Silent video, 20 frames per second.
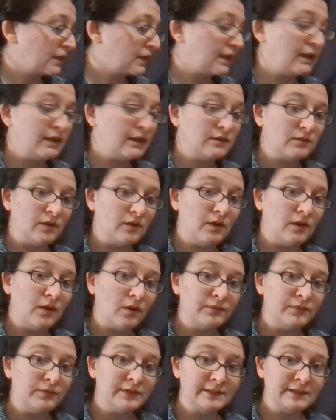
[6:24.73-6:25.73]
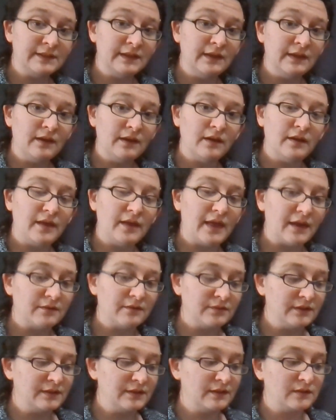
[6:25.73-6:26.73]
And obviously,
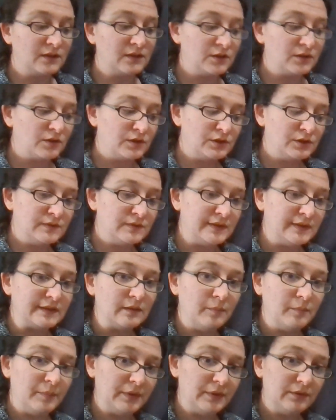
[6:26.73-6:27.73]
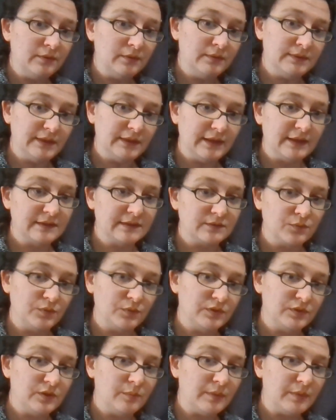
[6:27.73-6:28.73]
everything that you're using to build is
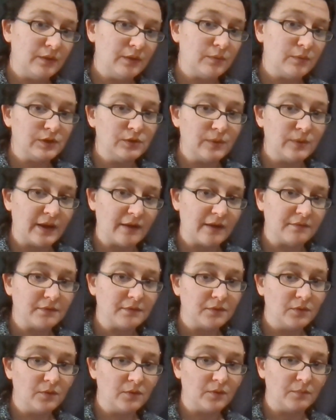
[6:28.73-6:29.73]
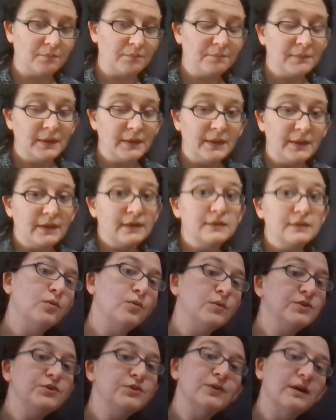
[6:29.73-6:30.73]
going to be what you have at home.
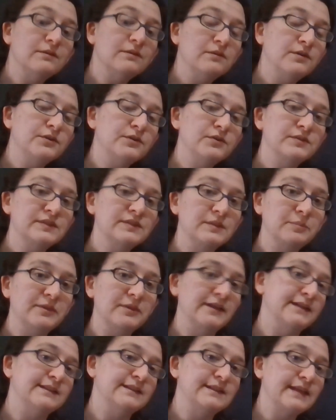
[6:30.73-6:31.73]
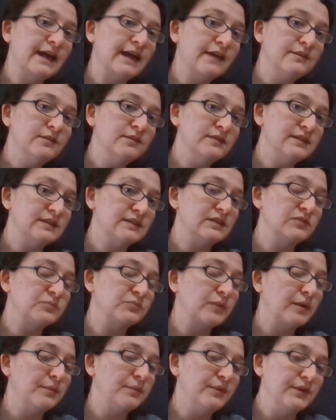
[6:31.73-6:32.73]
So once you have all your supplies gathered, this is
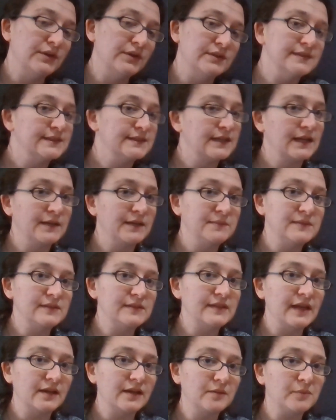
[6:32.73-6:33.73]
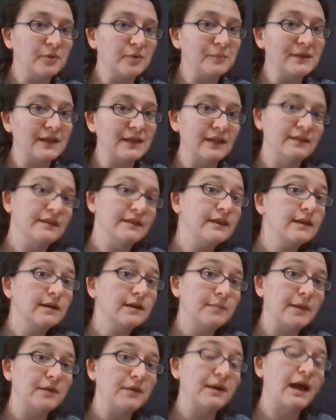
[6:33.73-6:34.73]
probably a good time to take a moment and think
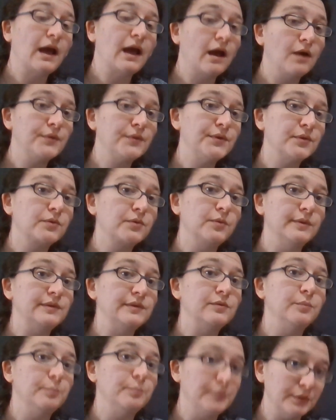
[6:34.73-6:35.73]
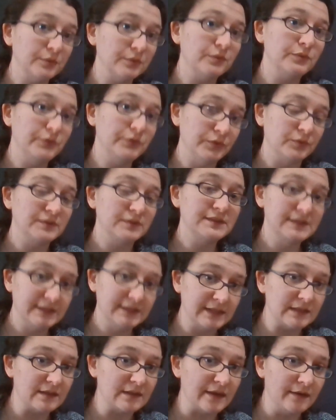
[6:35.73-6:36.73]
about how you're going to build your
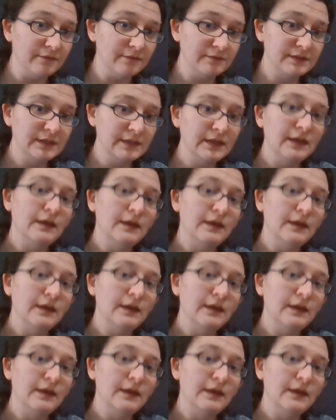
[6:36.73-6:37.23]
ski lift.